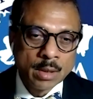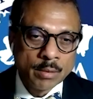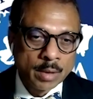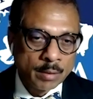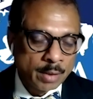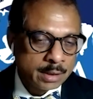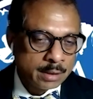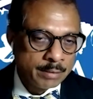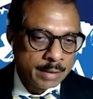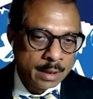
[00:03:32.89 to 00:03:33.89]
we're
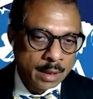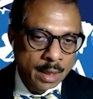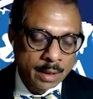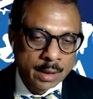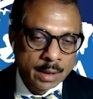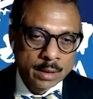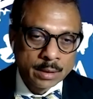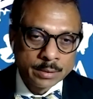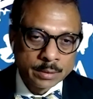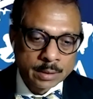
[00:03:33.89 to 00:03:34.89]
working very hard
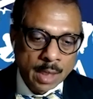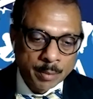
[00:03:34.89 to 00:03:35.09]
to